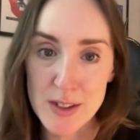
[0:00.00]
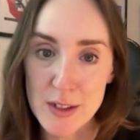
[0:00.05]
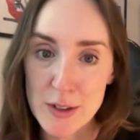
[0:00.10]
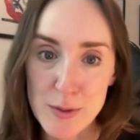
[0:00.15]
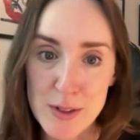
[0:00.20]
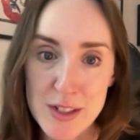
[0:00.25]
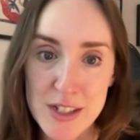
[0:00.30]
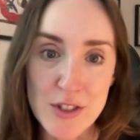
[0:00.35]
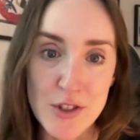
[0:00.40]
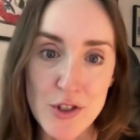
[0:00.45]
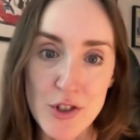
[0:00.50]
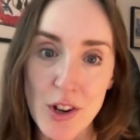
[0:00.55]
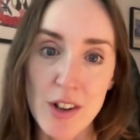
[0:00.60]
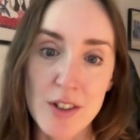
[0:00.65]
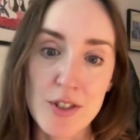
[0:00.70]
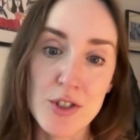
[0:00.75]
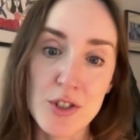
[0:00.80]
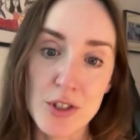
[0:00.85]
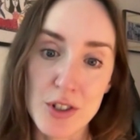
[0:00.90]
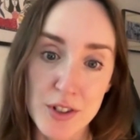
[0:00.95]
We did
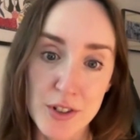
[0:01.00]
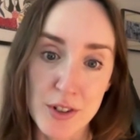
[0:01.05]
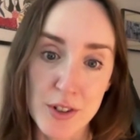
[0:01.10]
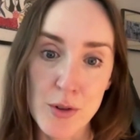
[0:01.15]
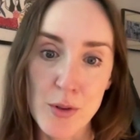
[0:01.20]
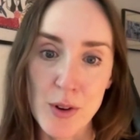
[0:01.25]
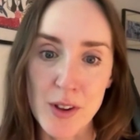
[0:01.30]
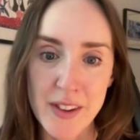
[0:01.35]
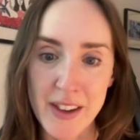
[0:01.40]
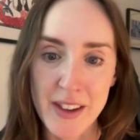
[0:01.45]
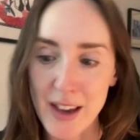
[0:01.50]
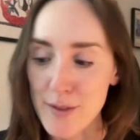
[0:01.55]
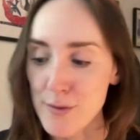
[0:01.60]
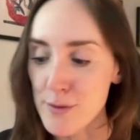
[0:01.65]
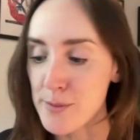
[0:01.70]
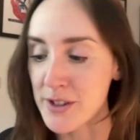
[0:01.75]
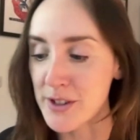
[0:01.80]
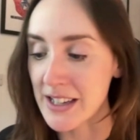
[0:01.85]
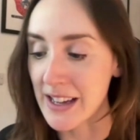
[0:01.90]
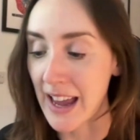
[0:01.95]
John Donne, who I think
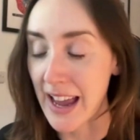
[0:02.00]
everybody